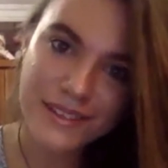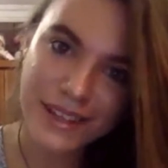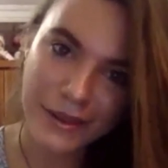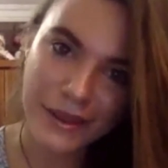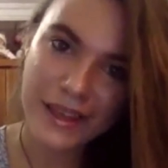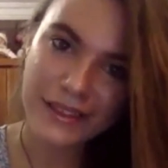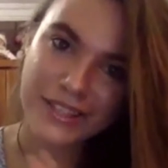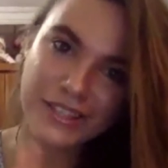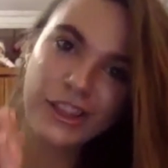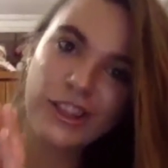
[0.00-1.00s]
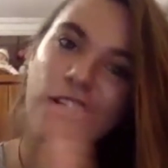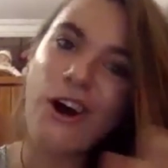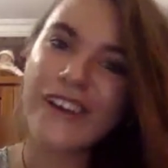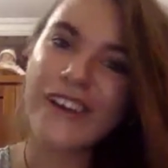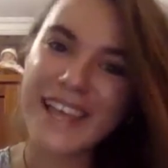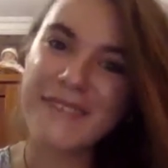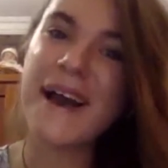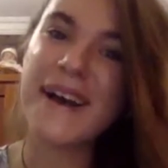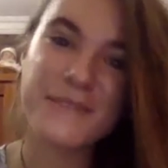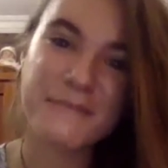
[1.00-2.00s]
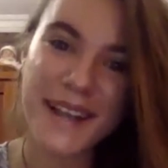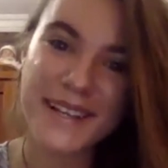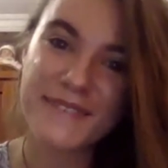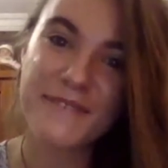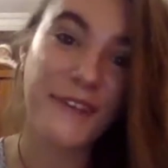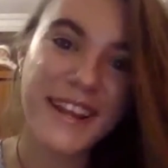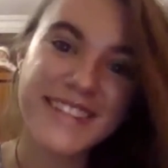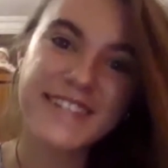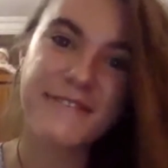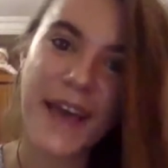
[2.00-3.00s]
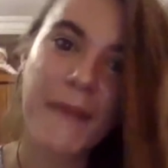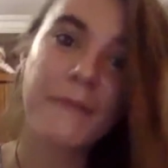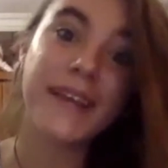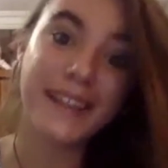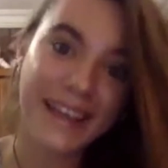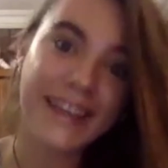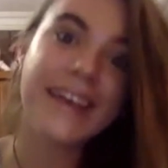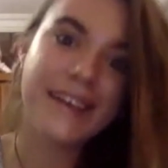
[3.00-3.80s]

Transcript: like these long emails back to friends and family, like,